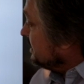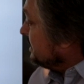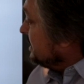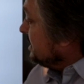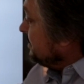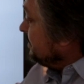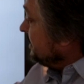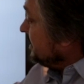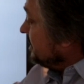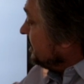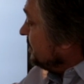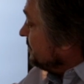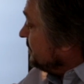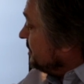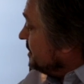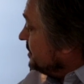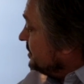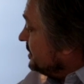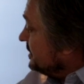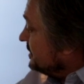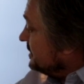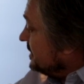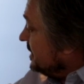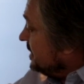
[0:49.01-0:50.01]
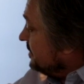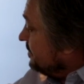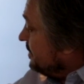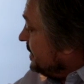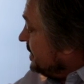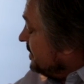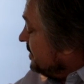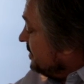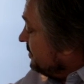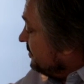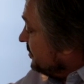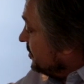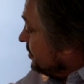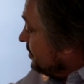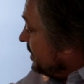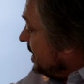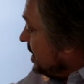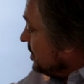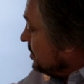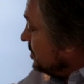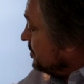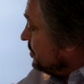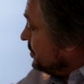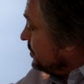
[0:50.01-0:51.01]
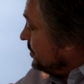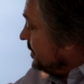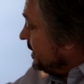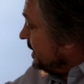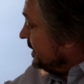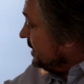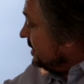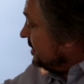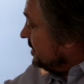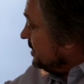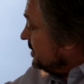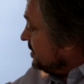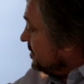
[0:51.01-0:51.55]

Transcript: Typically, when you design for PowerPoint,